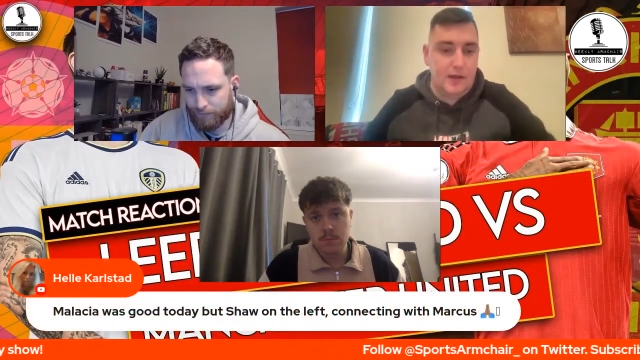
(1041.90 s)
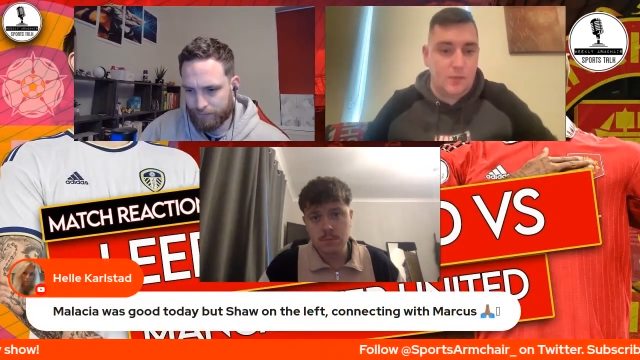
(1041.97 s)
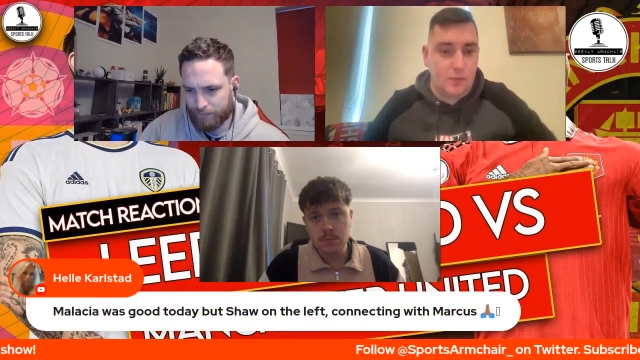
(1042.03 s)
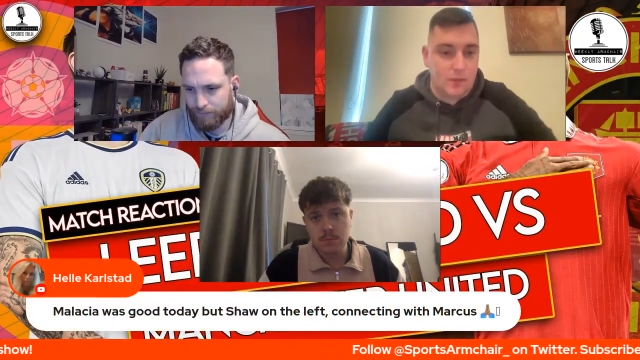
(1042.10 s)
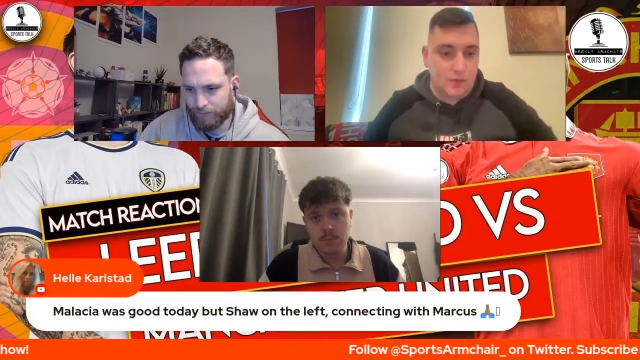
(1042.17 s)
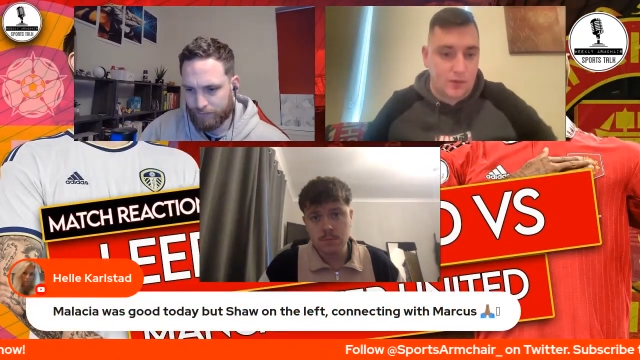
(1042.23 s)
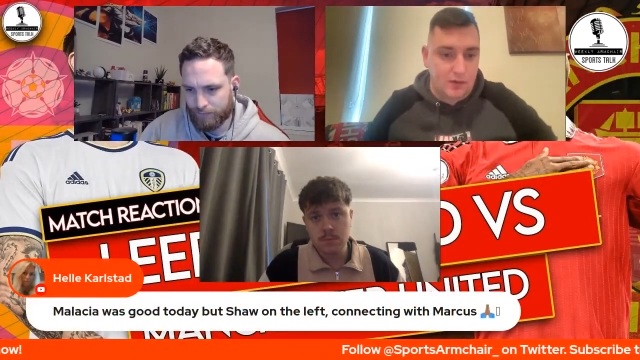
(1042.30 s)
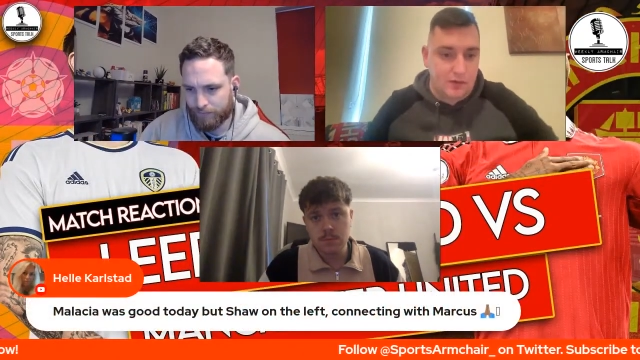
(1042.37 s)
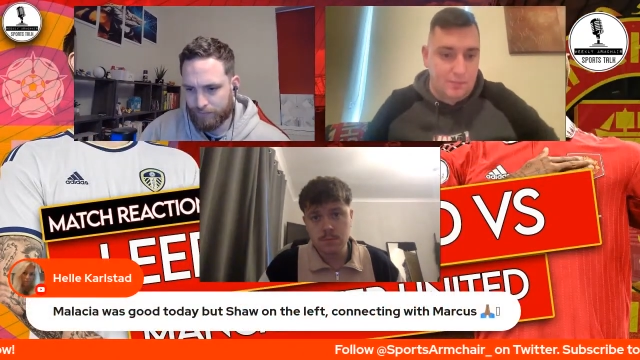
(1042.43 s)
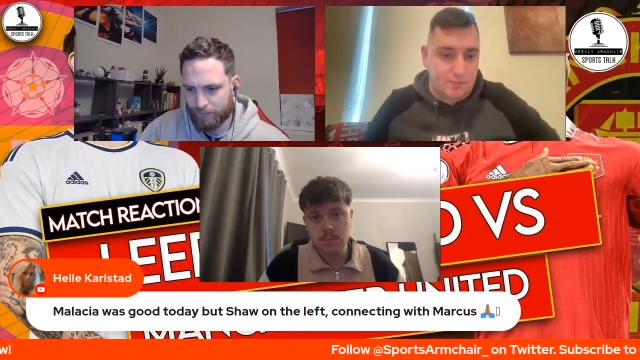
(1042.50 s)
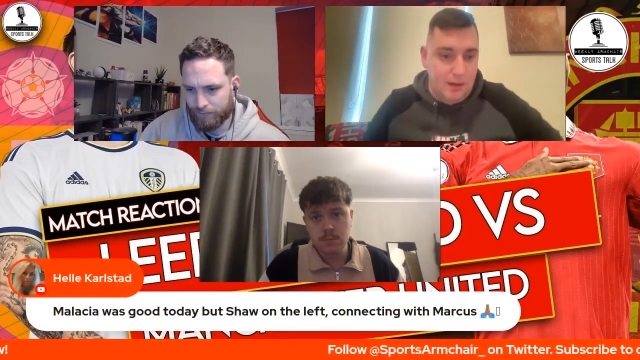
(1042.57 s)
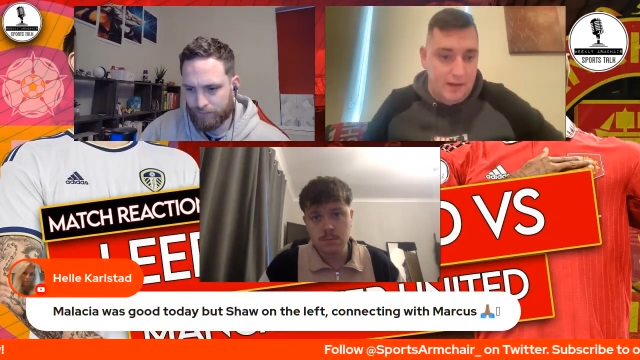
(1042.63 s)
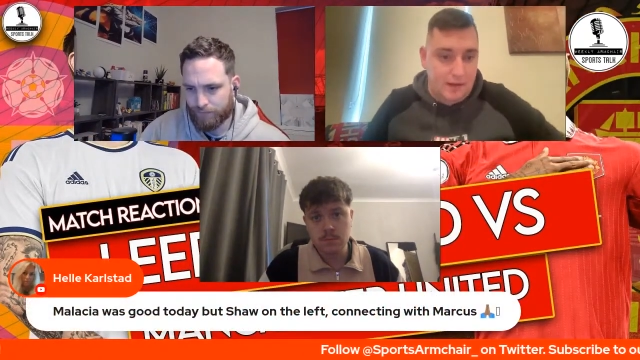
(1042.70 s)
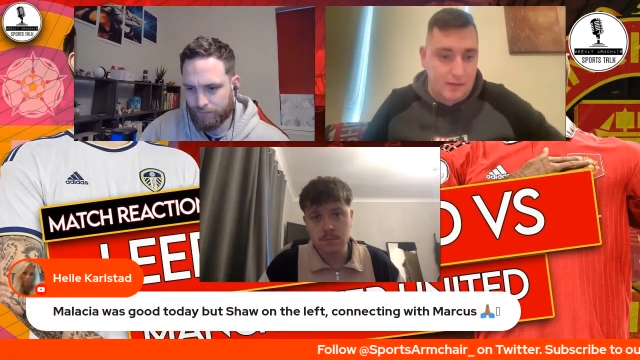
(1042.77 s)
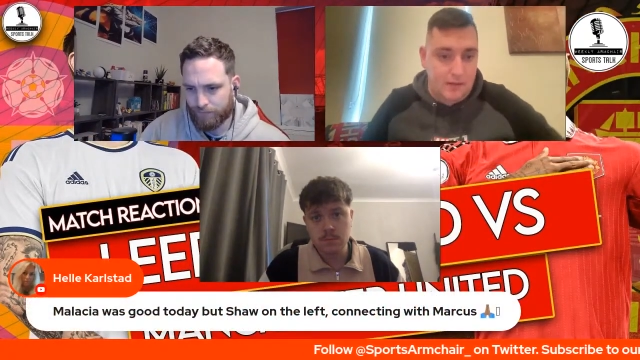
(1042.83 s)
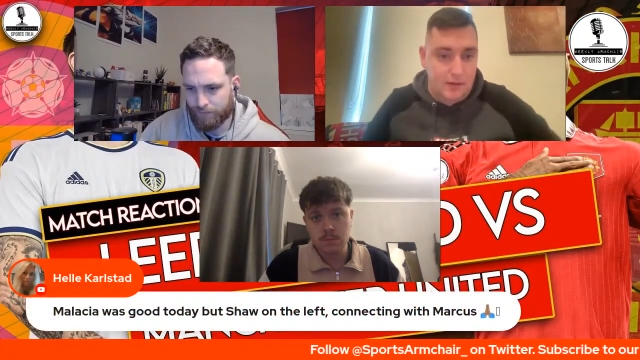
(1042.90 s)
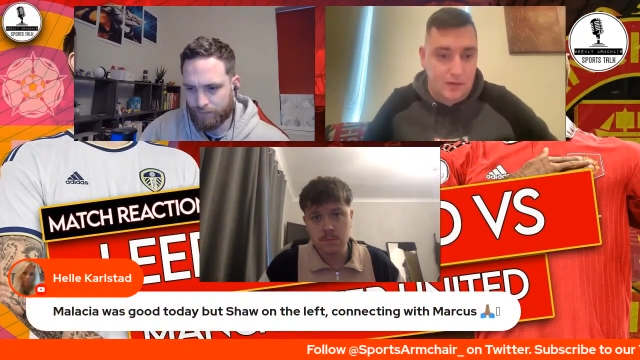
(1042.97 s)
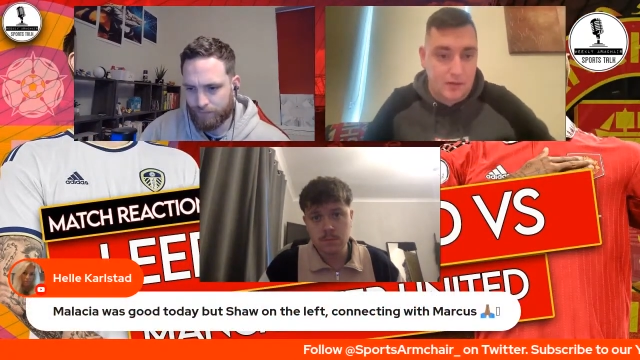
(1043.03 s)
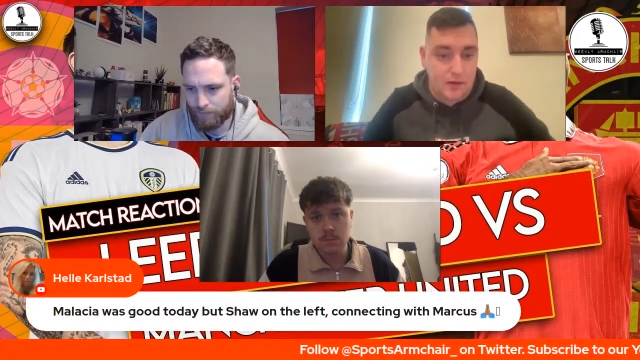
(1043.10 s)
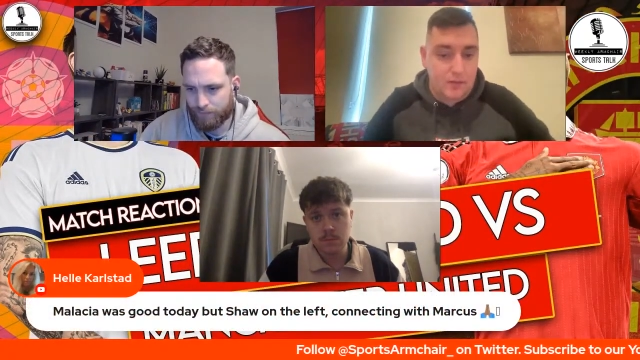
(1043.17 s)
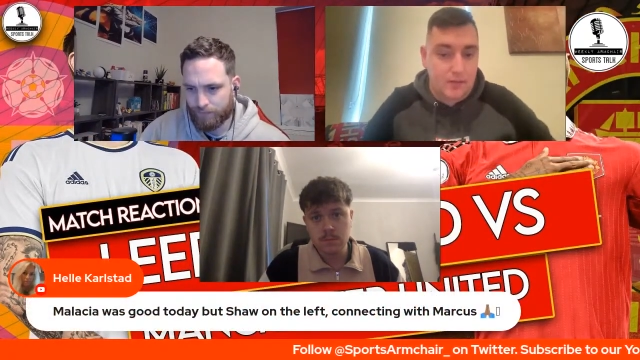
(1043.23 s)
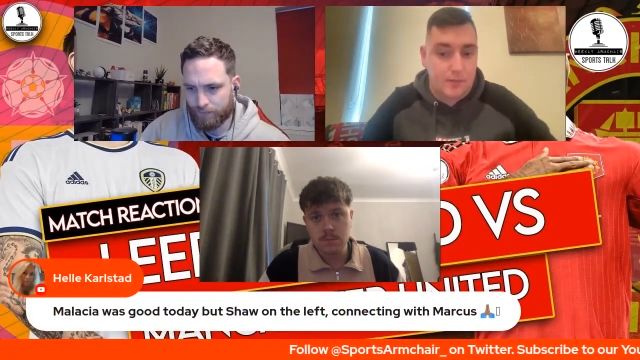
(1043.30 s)
Speaker 1: take one touch and
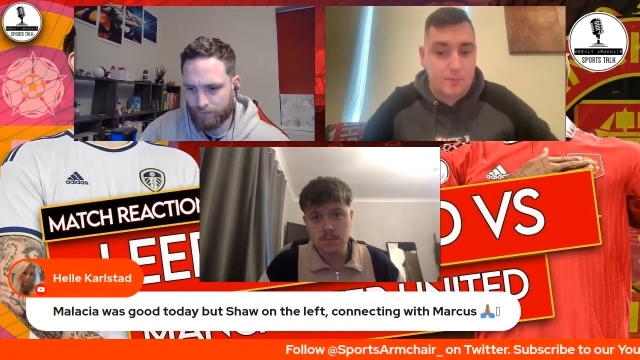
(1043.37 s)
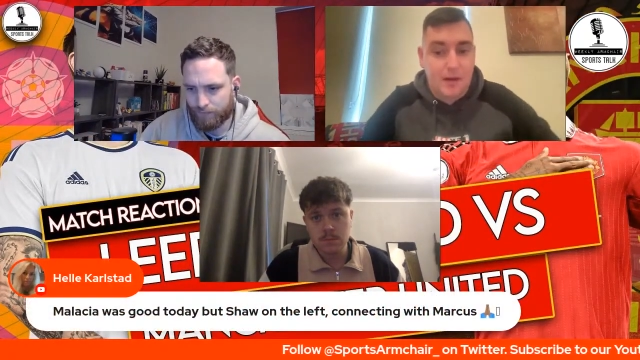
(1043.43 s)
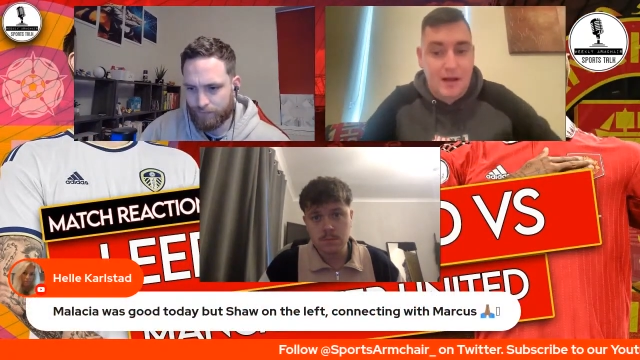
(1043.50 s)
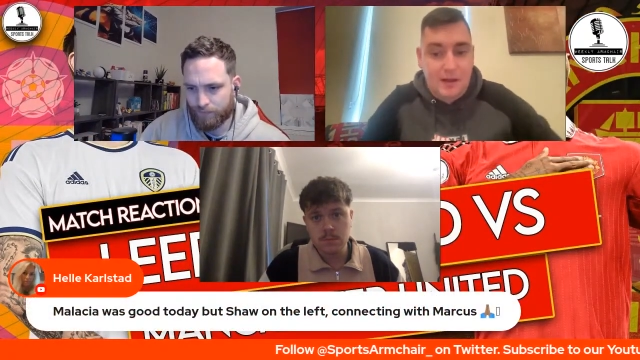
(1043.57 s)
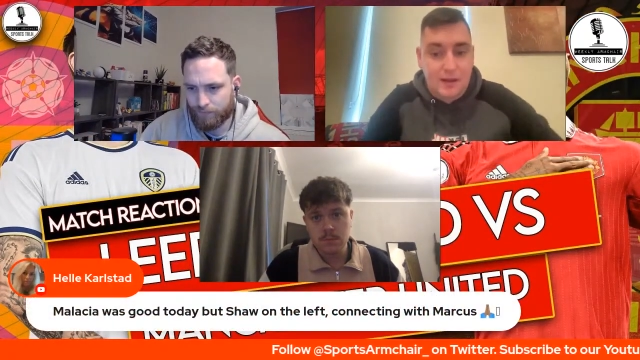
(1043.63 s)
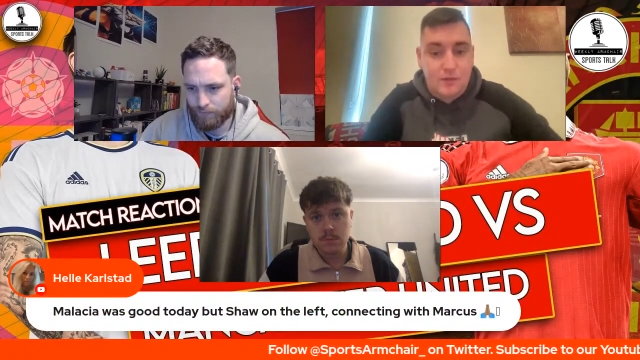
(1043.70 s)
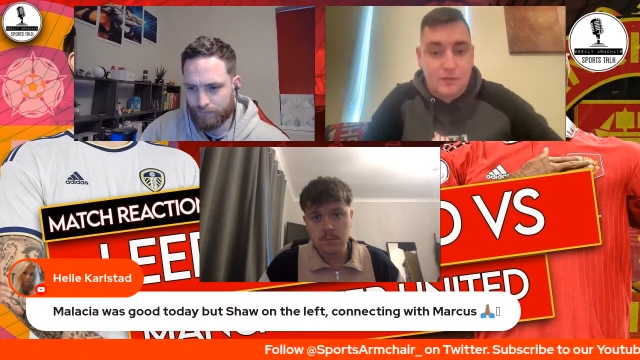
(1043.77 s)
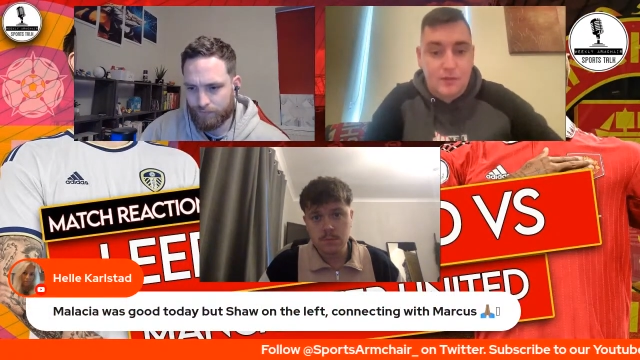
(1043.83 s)
he'd be back